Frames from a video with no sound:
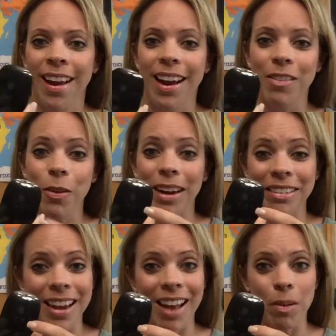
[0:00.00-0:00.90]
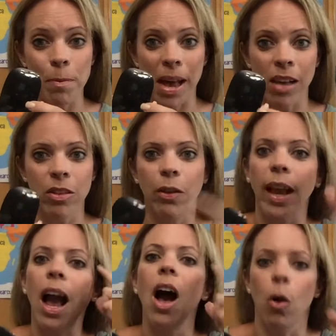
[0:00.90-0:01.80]
And if you actually have a mouse, they're
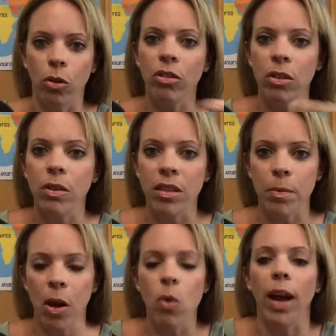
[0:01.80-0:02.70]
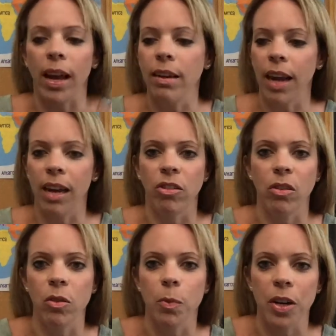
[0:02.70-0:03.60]
like, oh, she wants
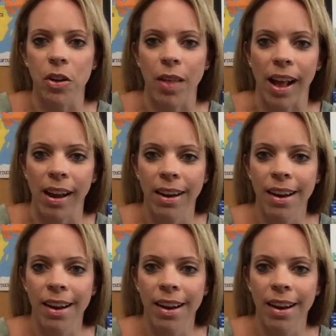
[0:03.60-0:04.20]
me to do that.